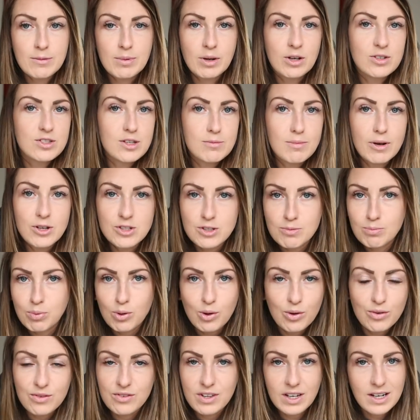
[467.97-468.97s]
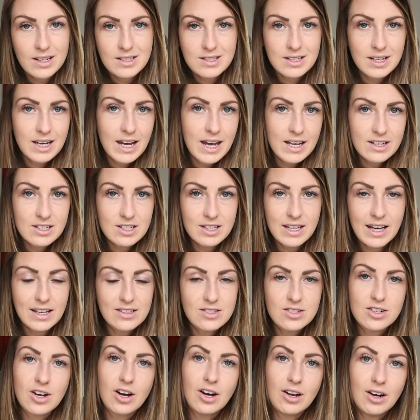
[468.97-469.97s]
because the most important thing is to get to that
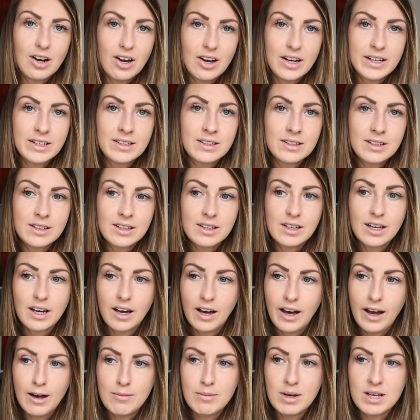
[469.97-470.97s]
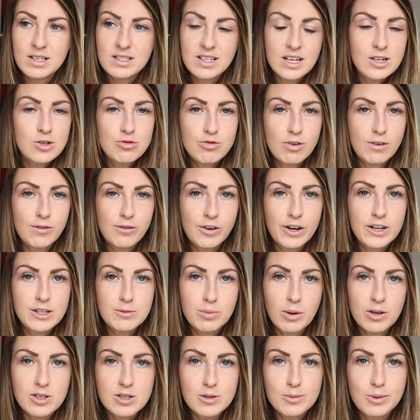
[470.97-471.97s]
start line as injury-free as
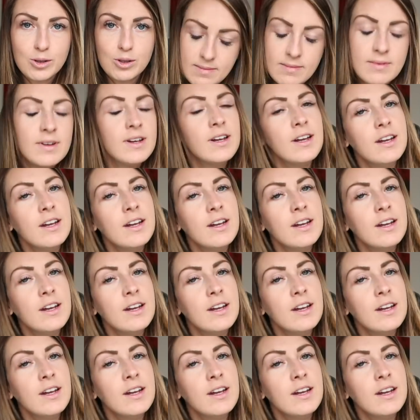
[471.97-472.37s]
possible.